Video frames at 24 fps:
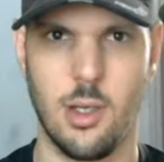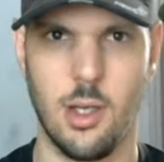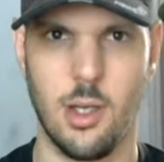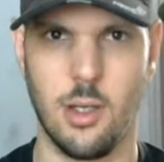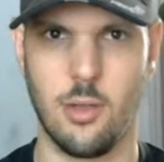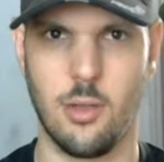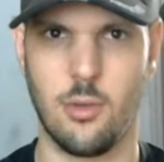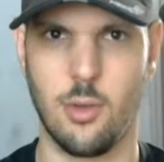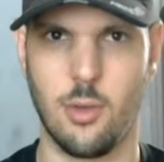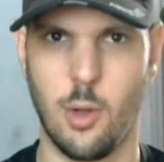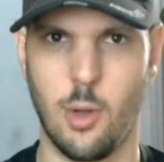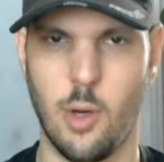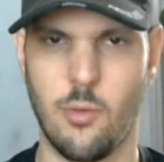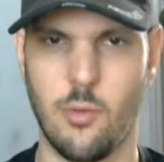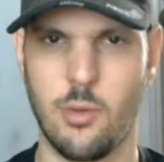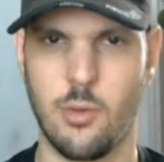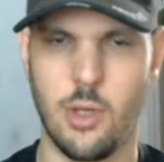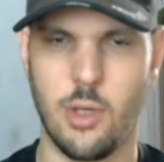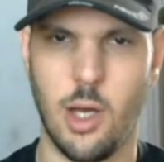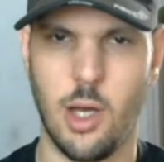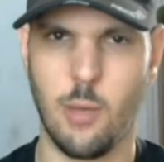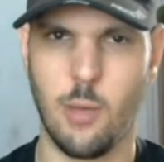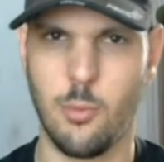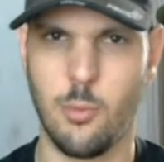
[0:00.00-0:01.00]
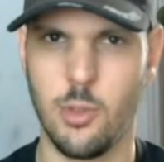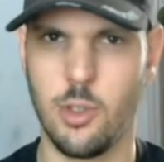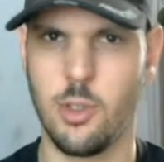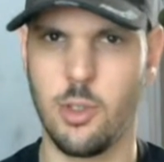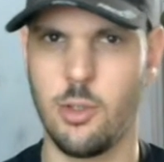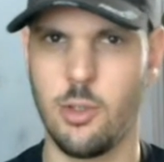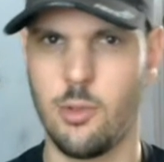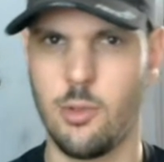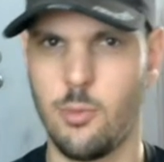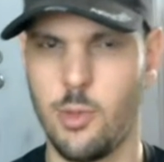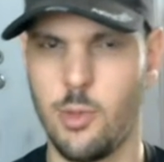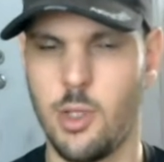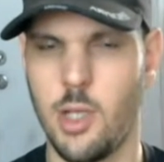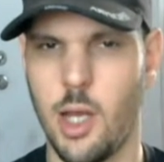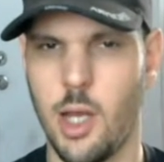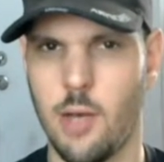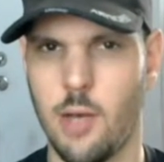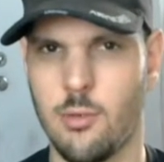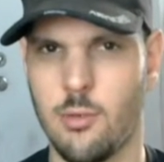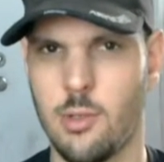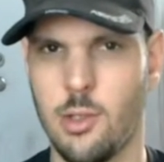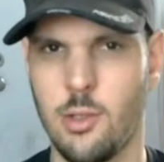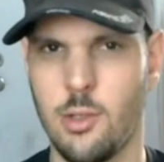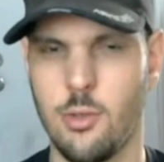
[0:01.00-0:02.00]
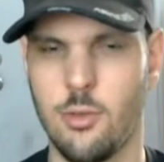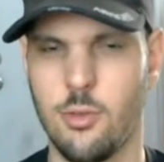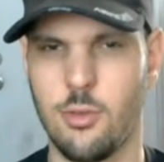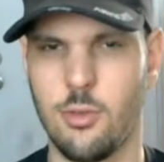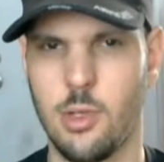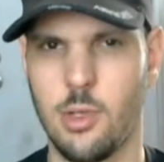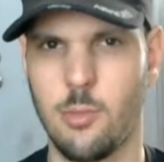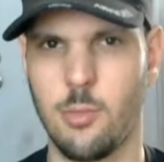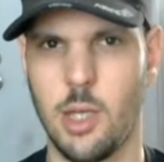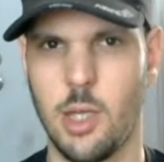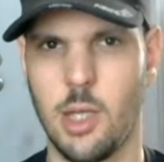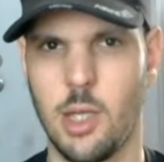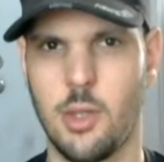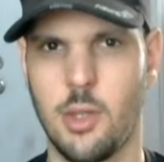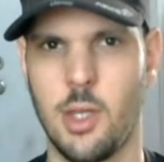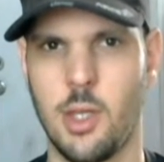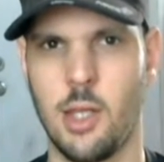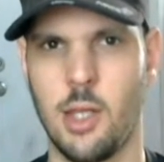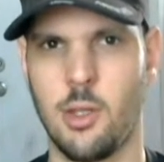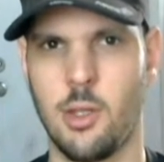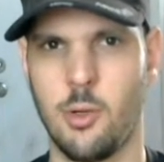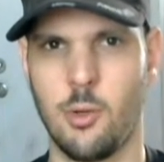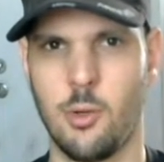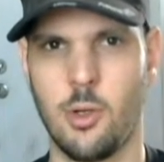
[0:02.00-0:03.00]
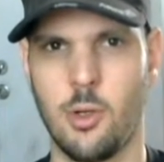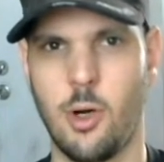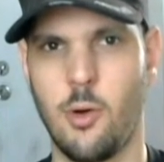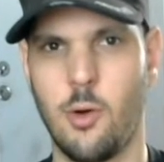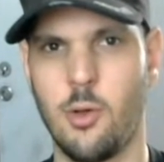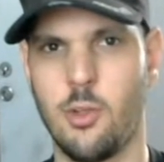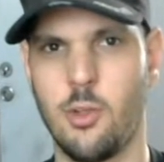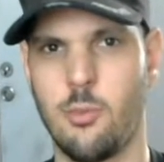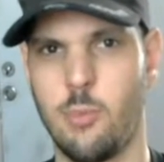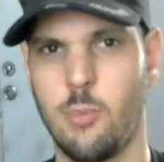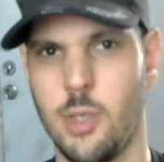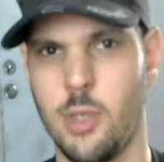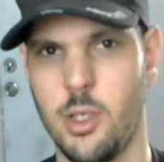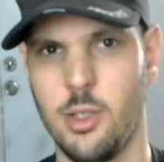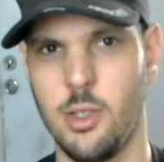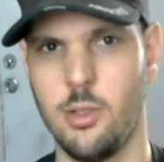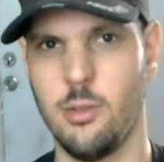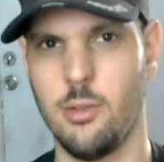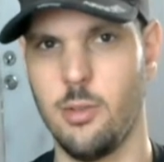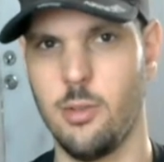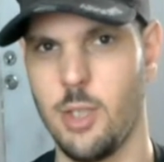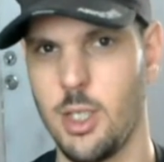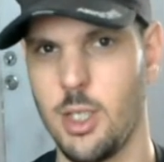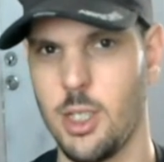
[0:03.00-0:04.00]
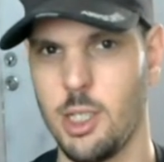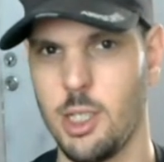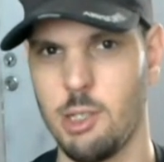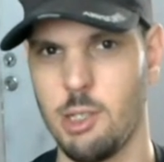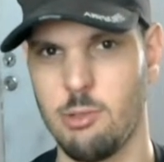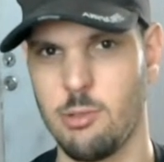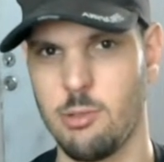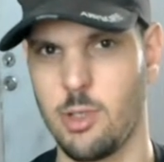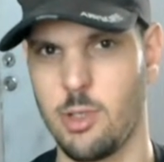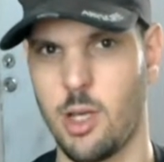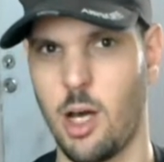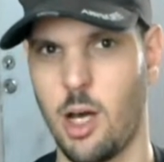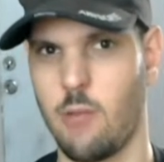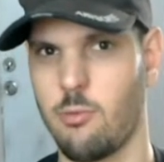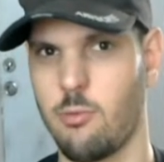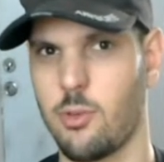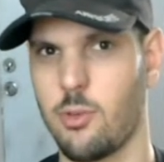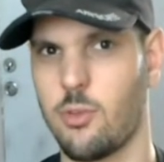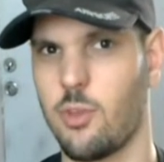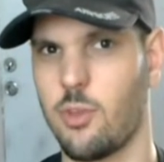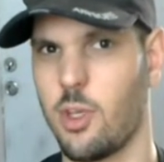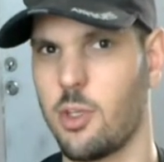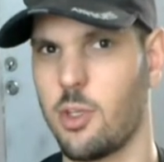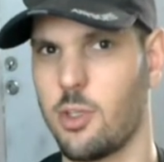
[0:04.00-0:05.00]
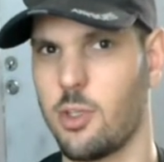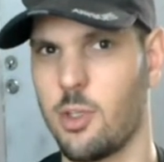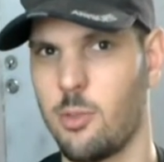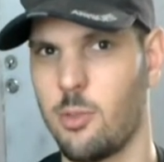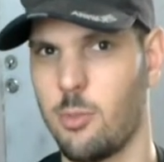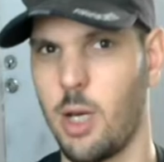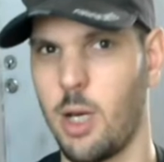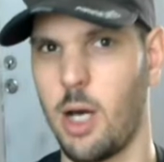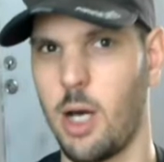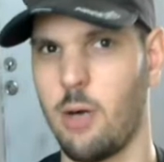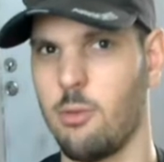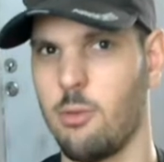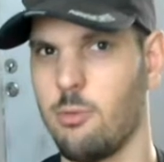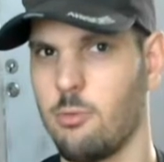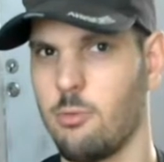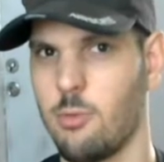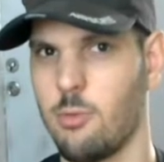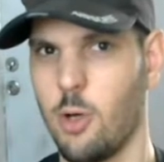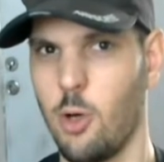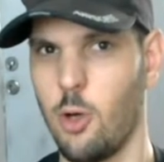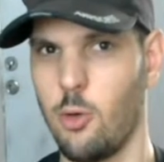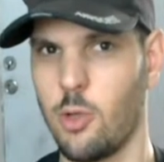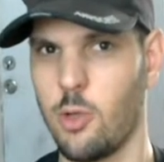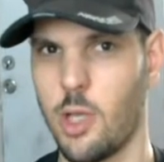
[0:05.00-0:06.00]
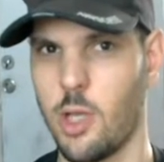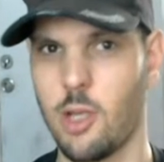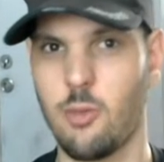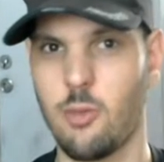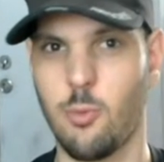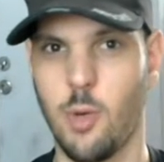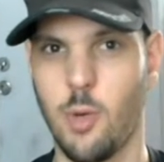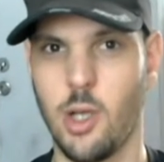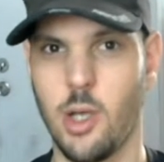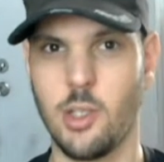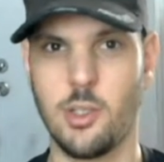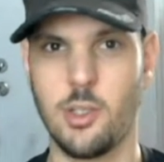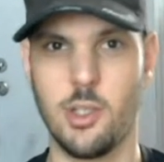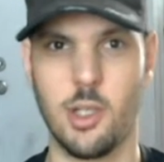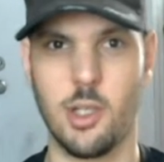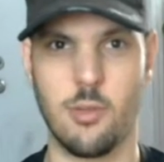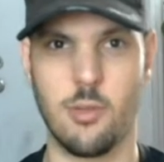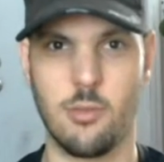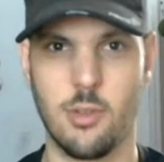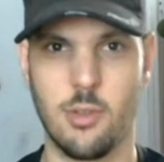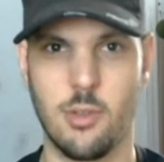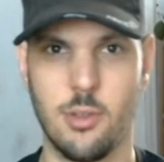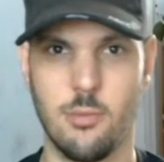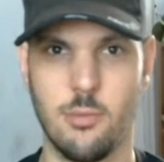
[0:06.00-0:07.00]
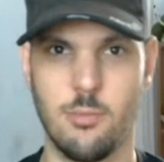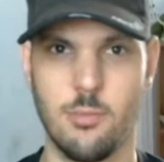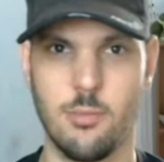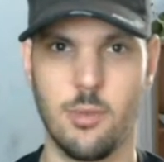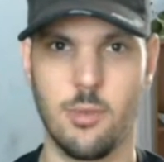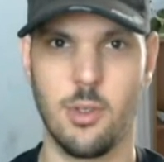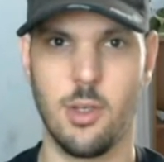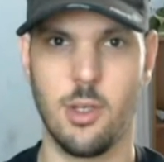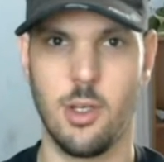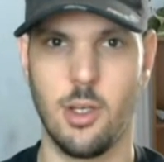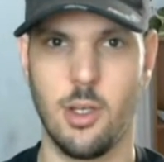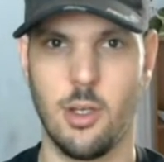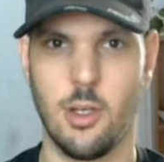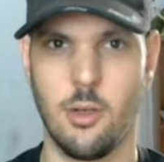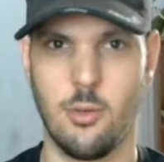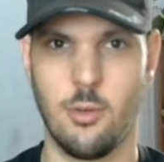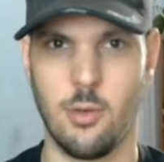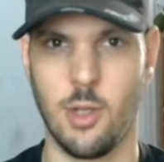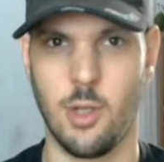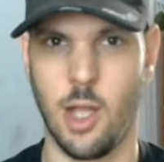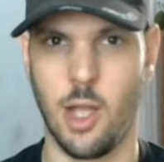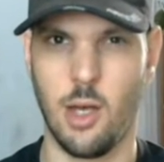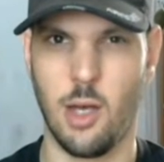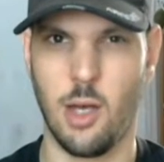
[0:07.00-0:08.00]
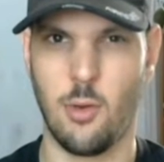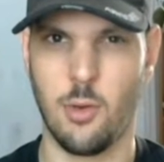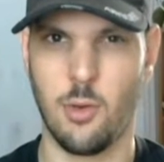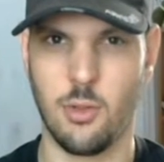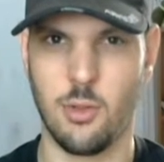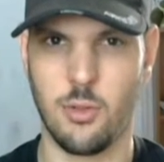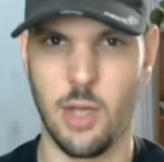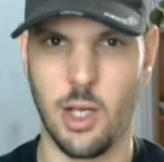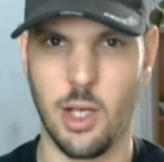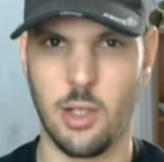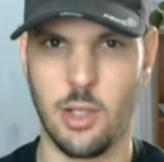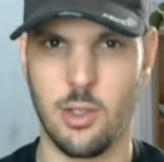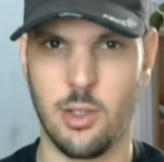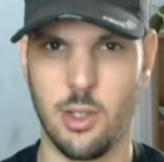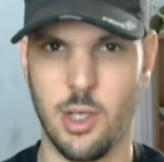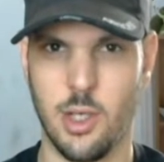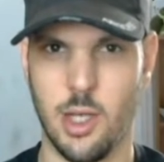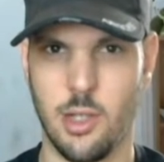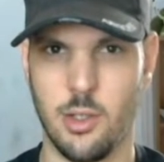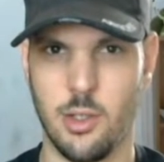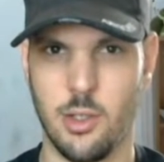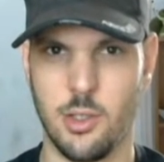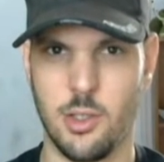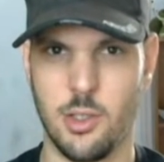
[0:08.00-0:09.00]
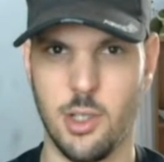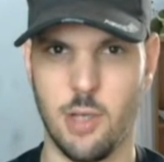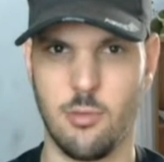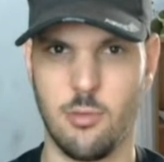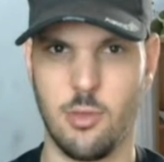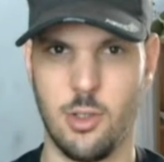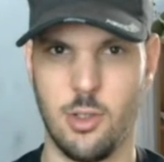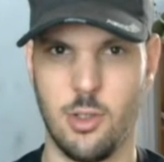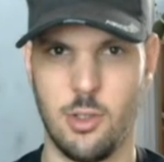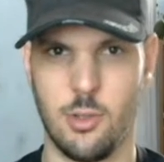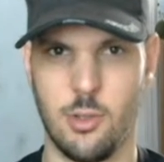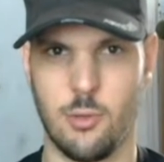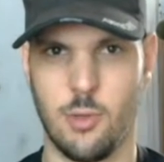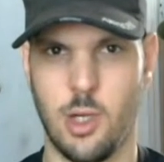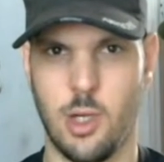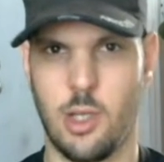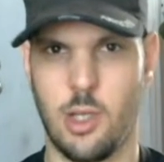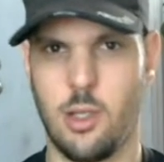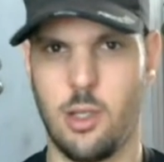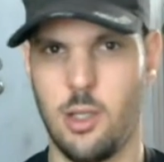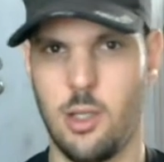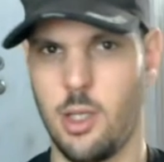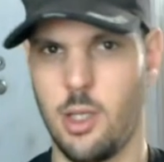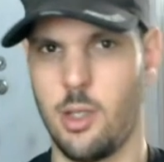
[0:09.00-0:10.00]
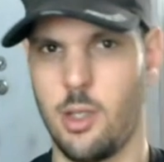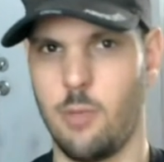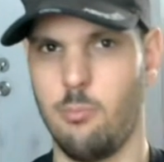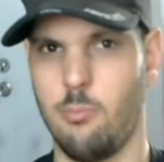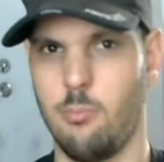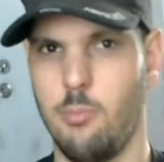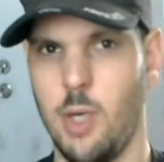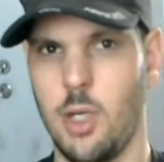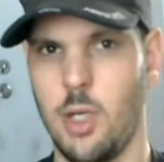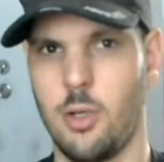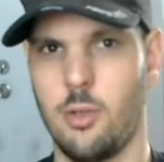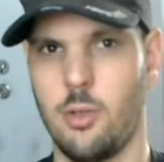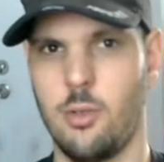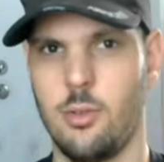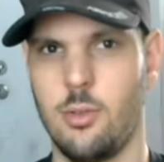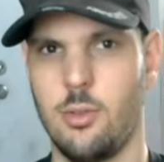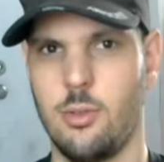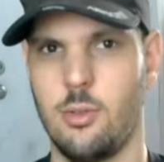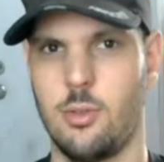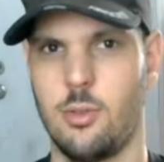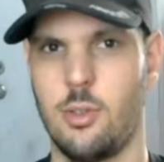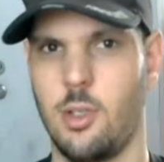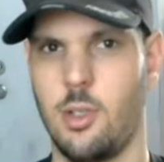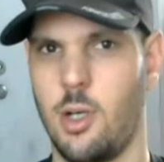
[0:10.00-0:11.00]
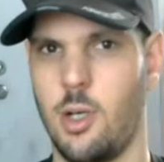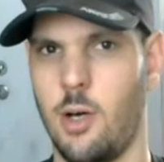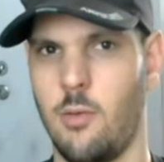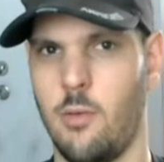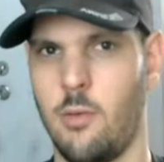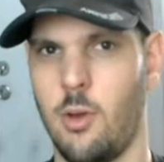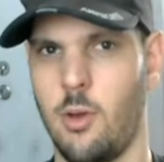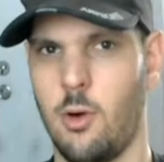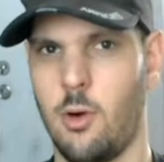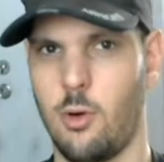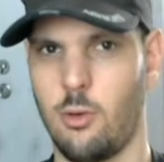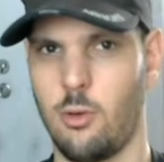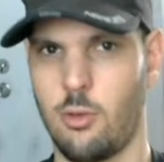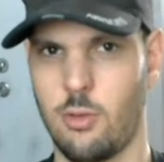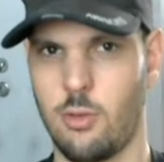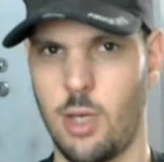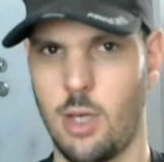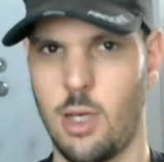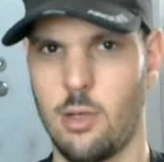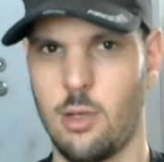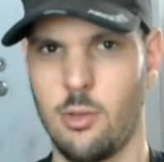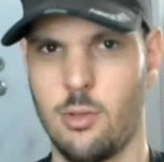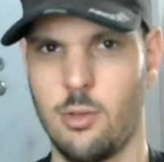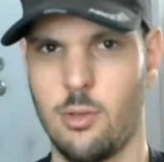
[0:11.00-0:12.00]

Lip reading: so every time we'd have to do something like that, there would always be the conversation about who gets what shift. Well, I always like to get the shift directly in the middle of the whole cycle,